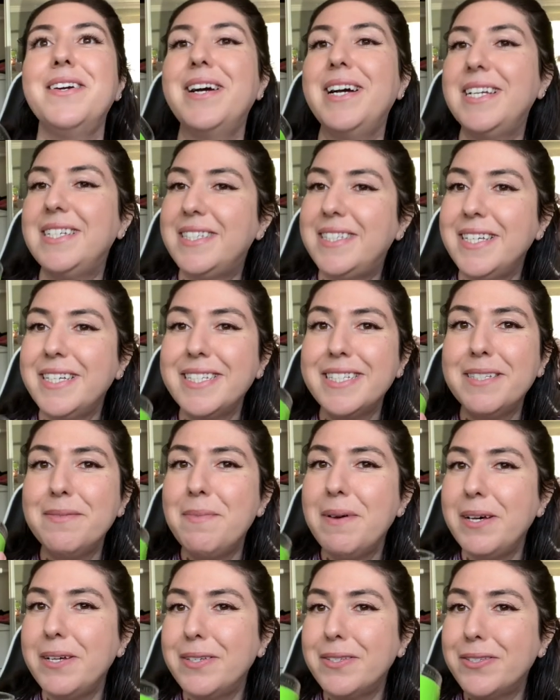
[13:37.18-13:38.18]
guys, this
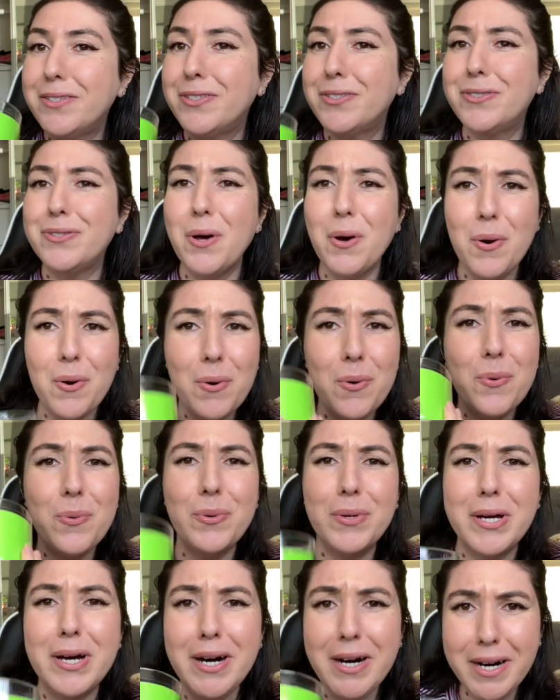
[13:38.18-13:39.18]
smells so
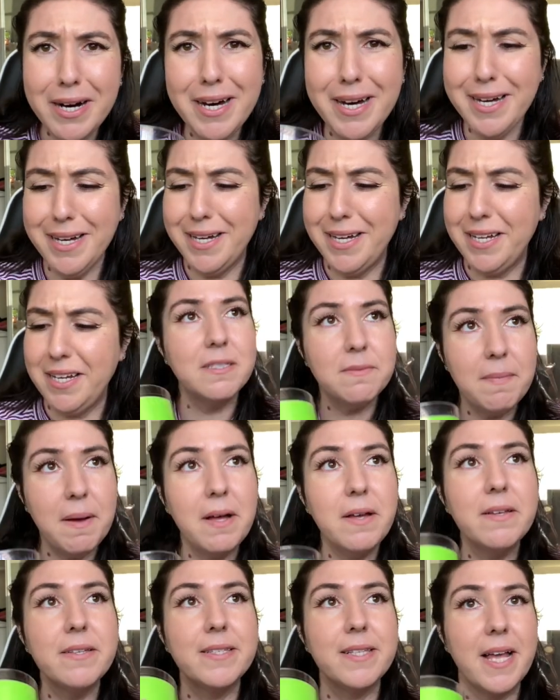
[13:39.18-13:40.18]
good. It
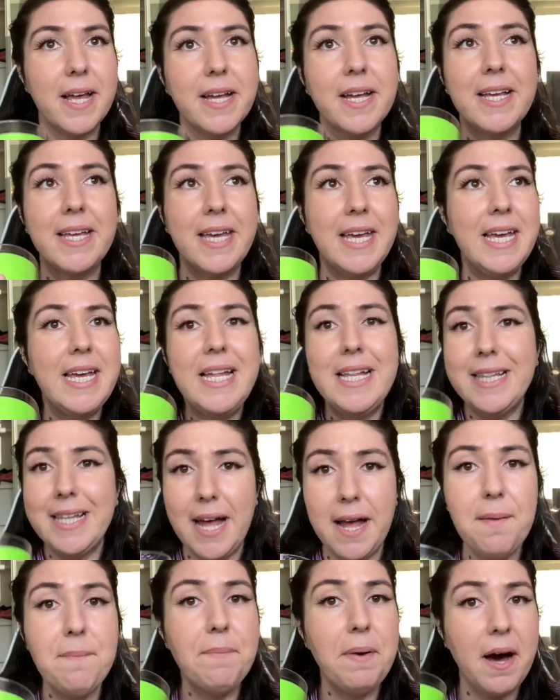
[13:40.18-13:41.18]
smells like key
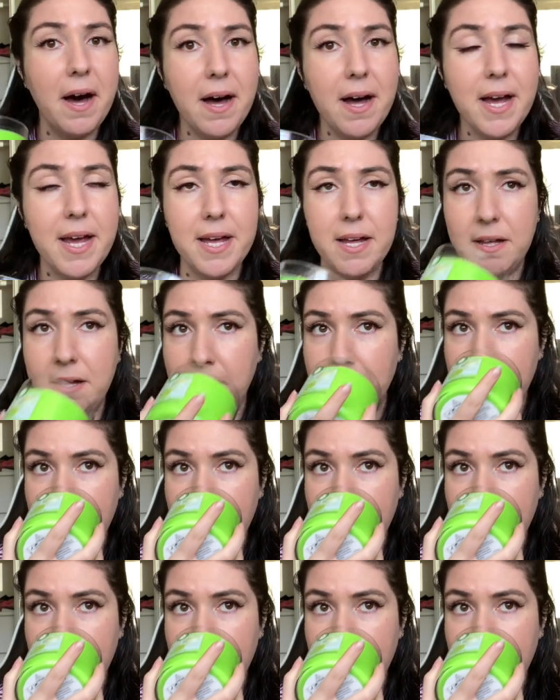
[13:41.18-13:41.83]
lime pie.